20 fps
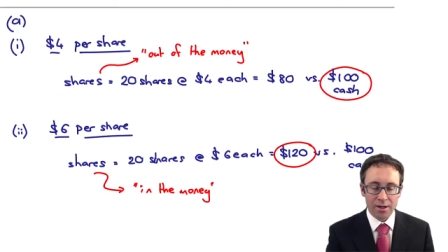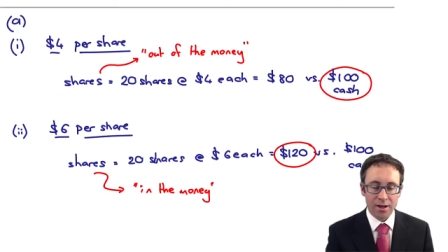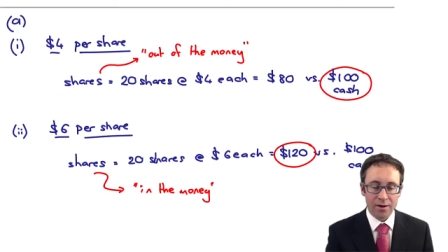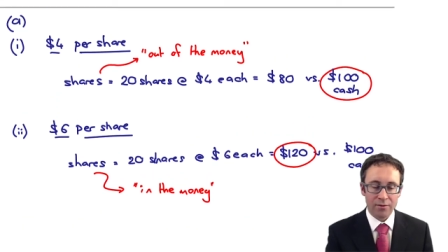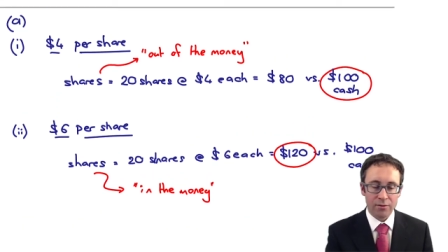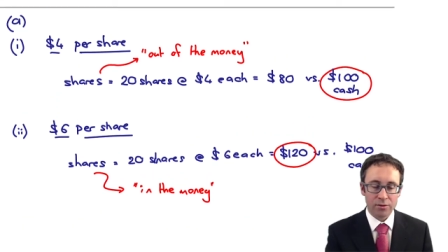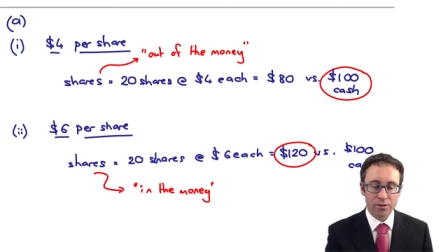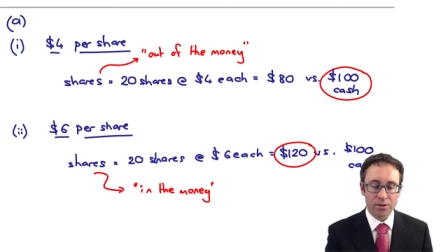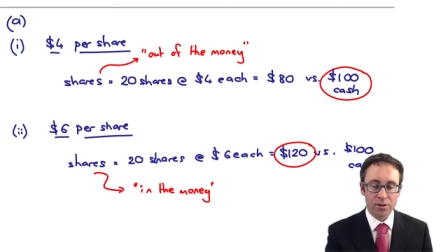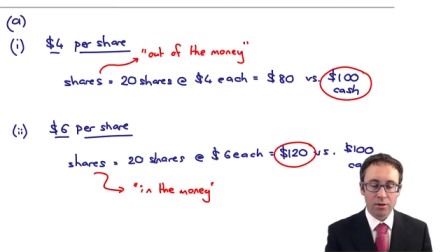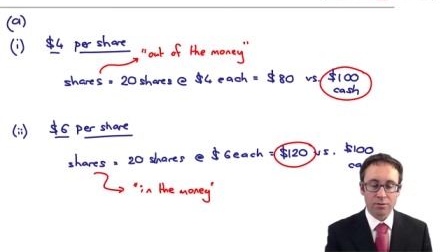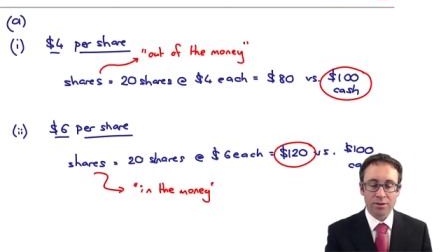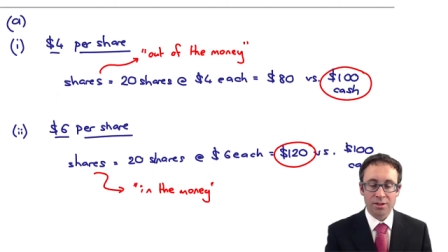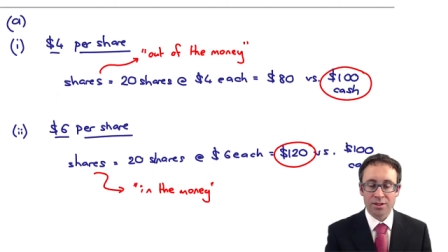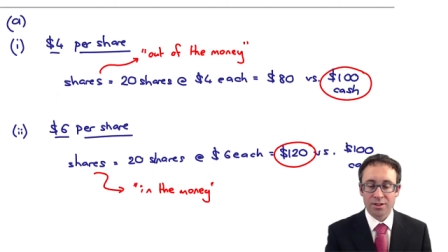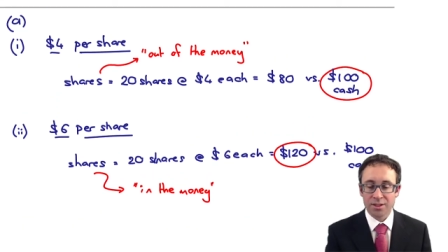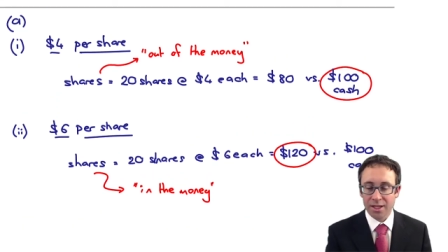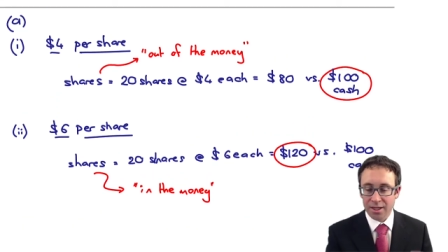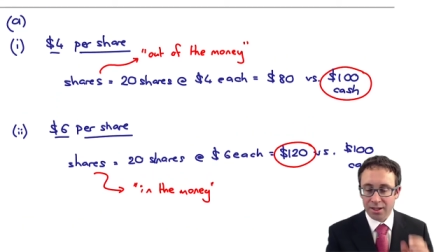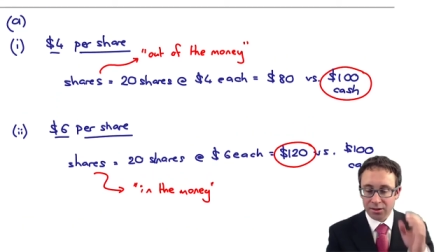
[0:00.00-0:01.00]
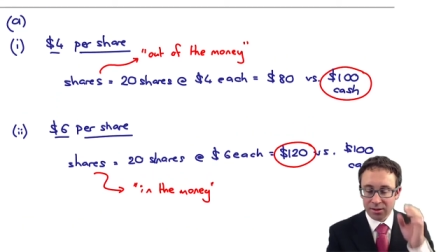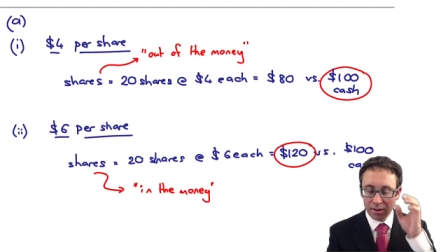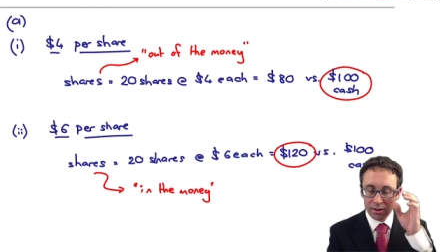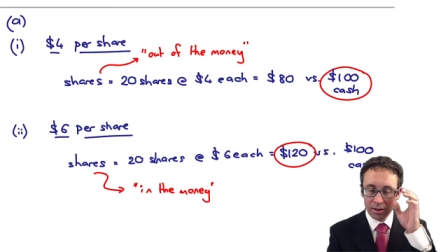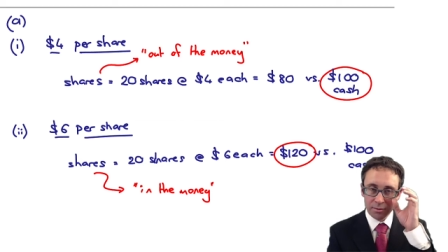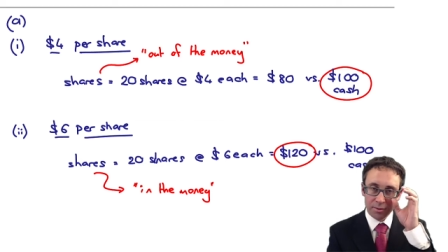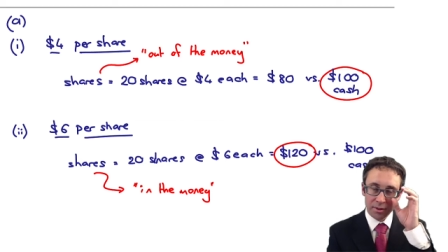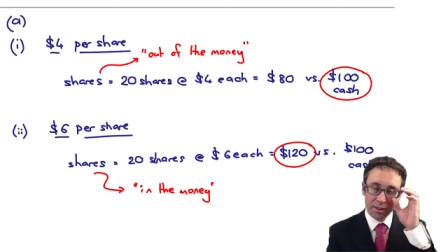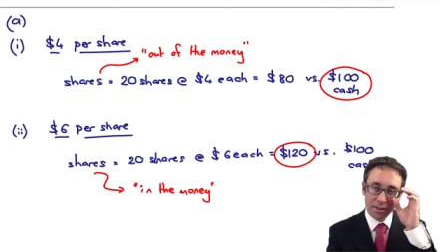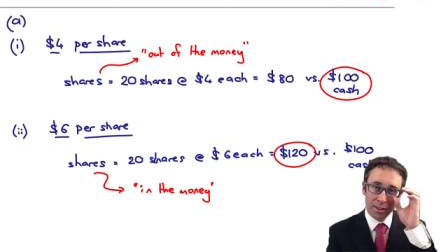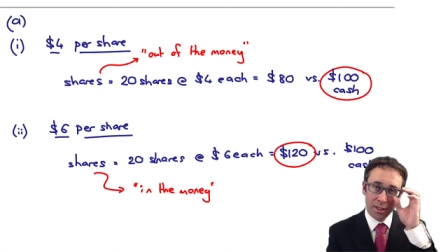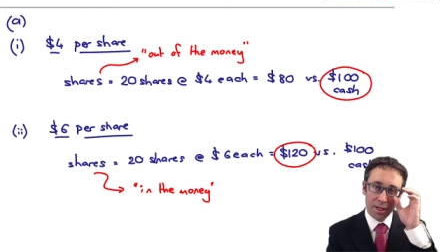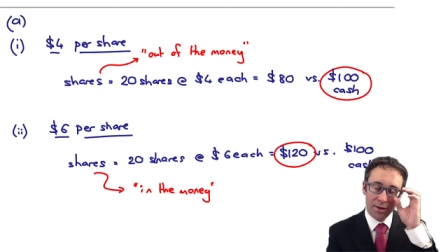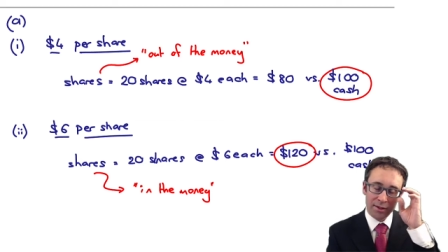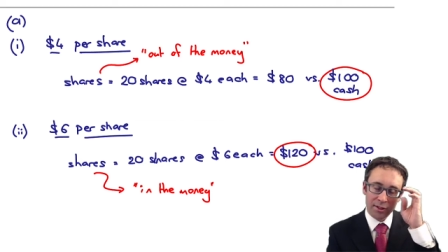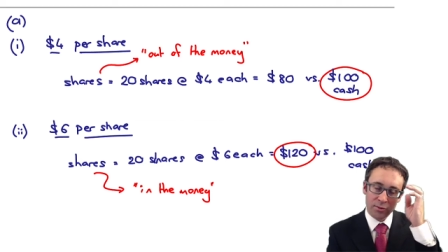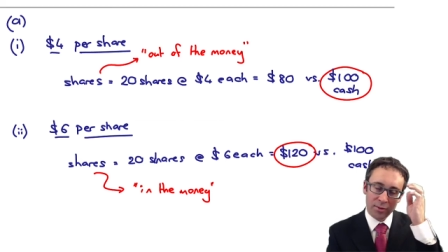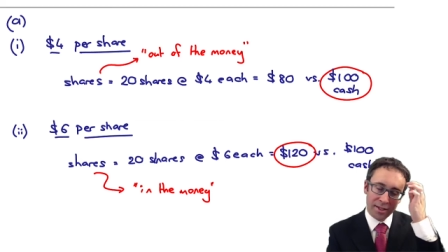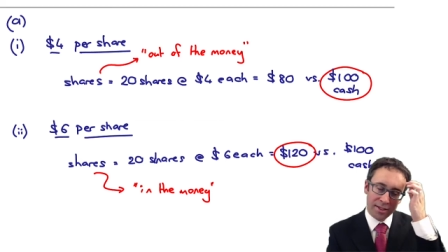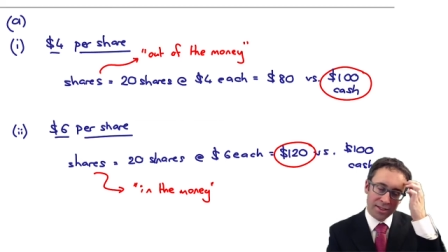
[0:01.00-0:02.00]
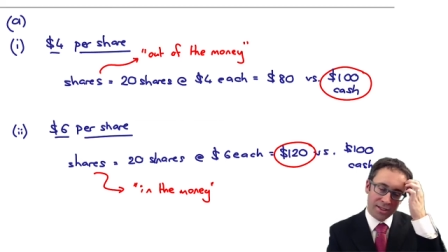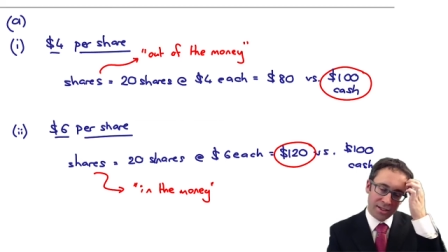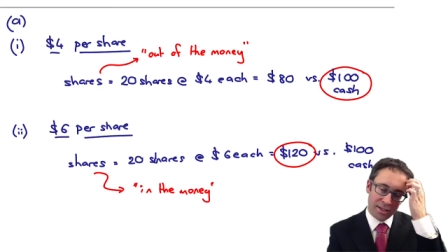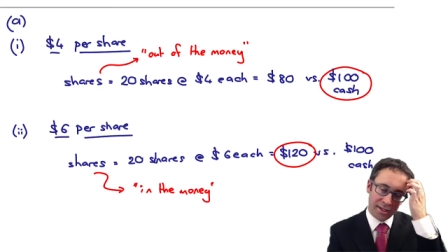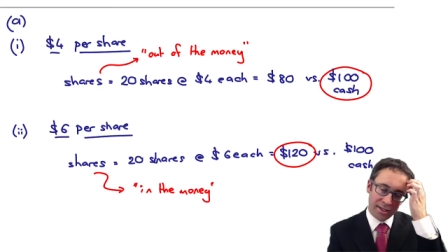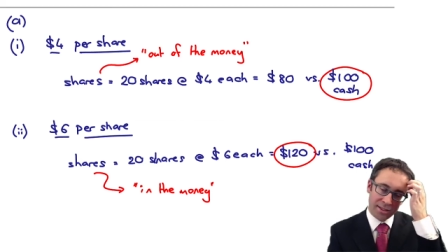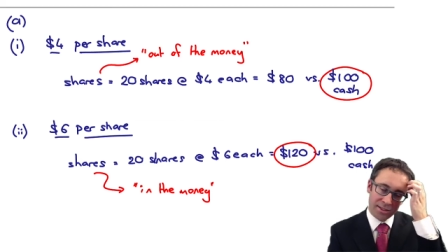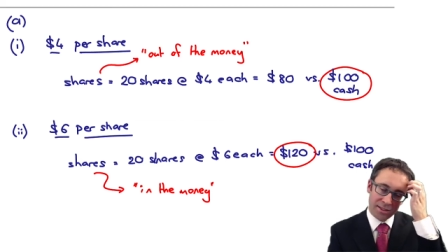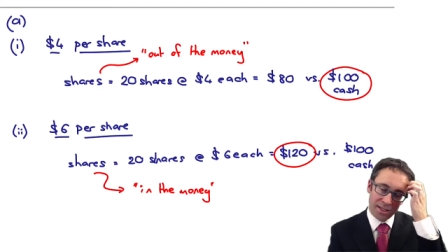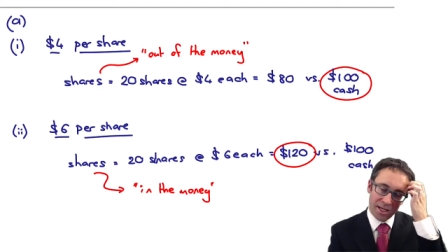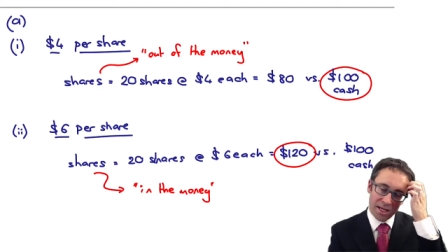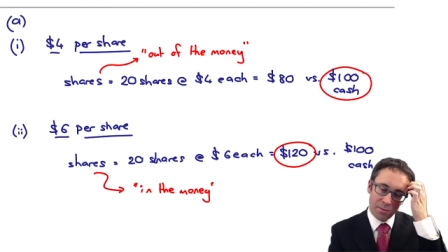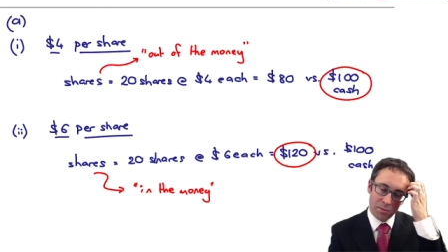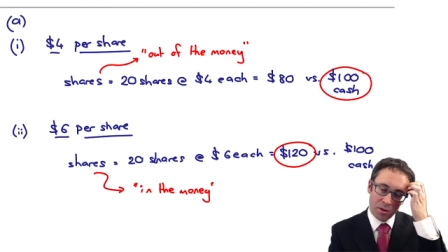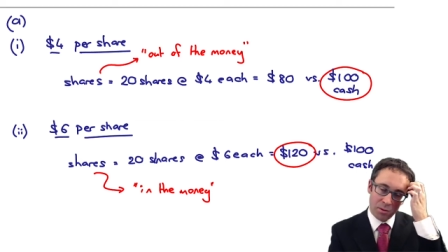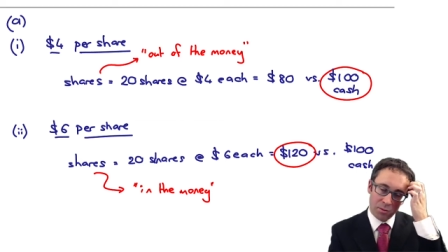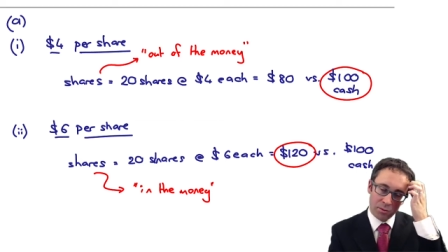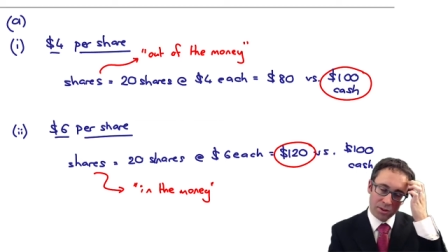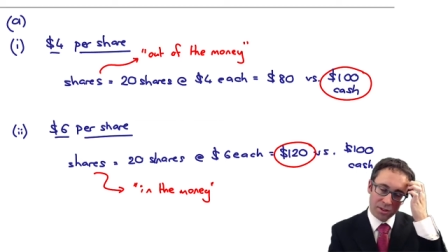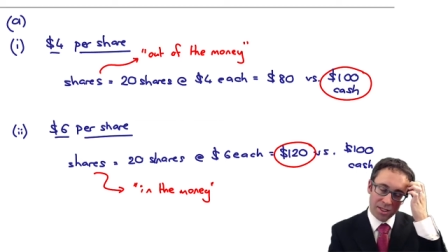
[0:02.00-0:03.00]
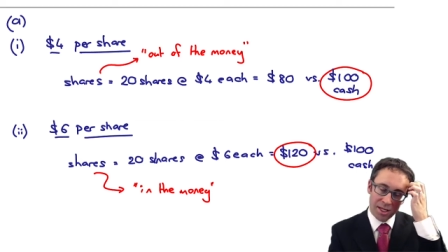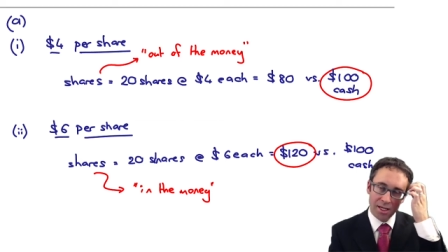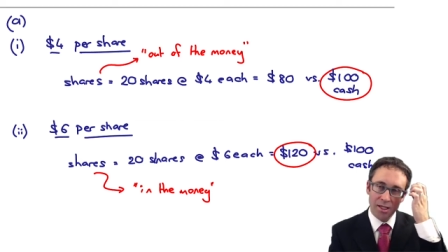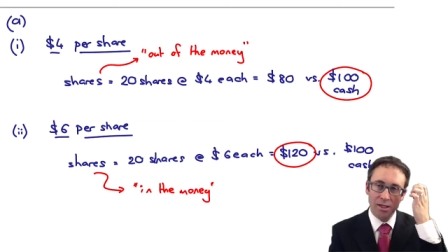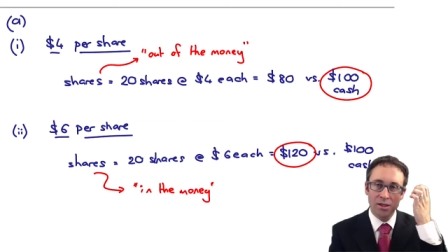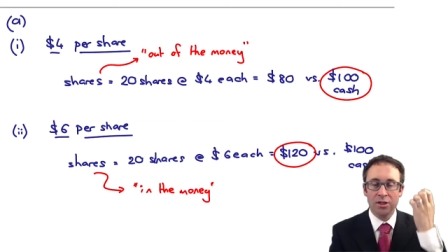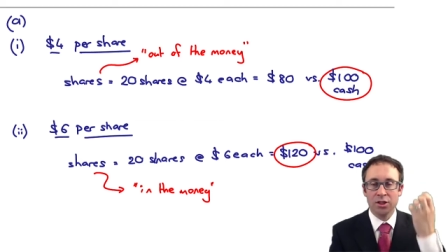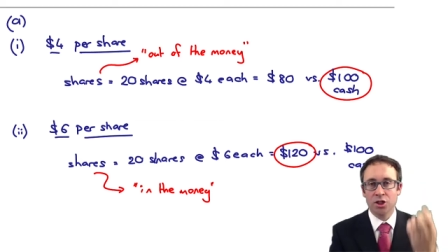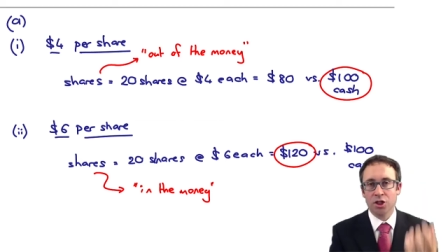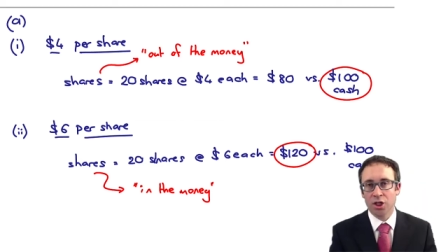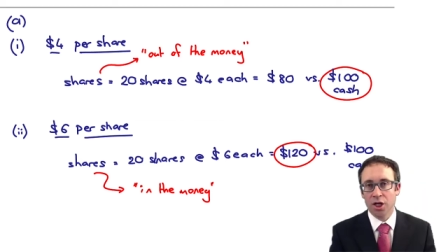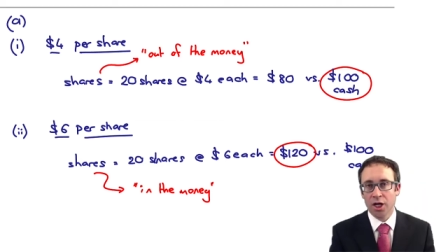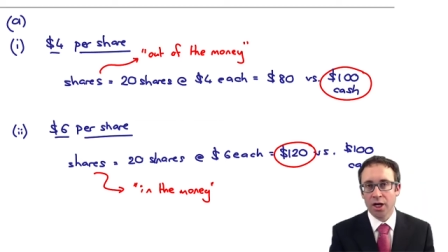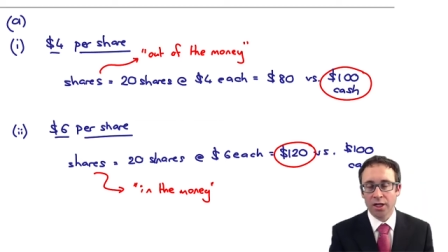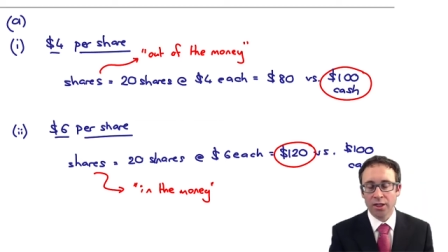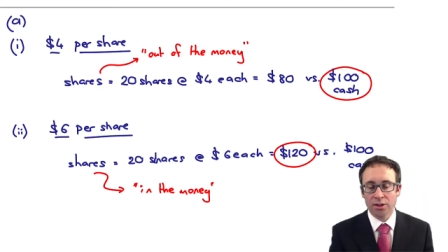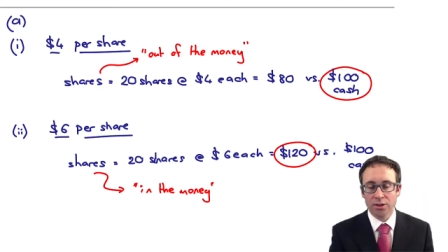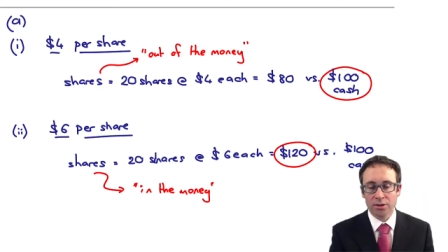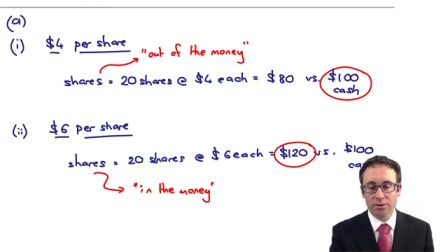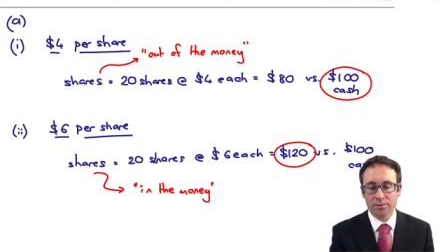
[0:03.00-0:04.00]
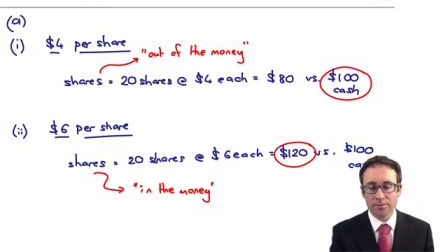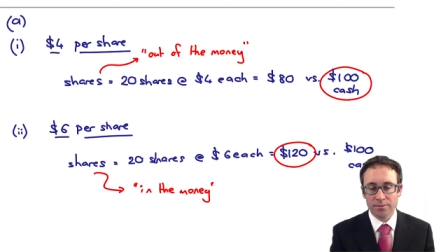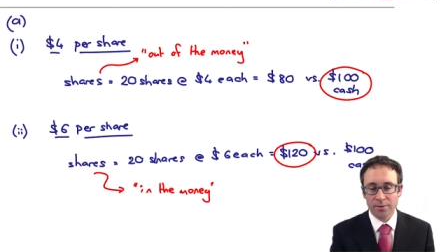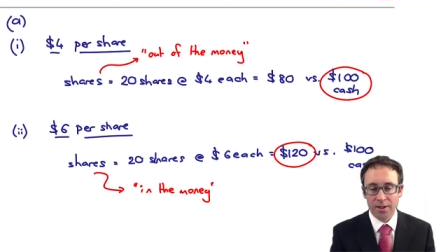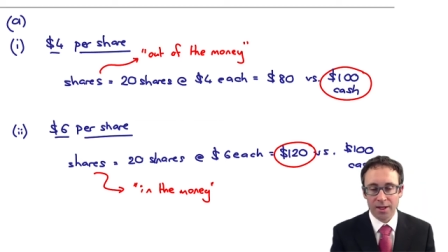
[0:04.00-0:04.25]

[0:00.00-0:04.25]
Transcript: If it was to go to $6 per share in 2019, we would take the shares.